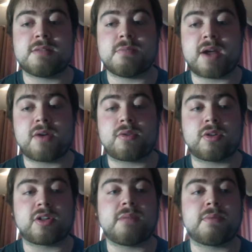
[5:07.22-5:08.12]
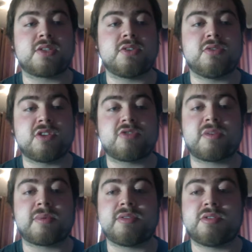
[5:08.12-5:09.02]
my own learning but to
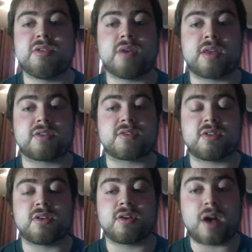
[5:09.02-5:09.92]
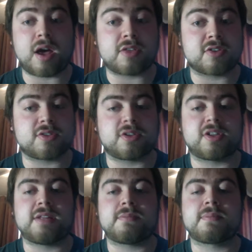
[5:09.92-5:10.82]
contribute to others' learning.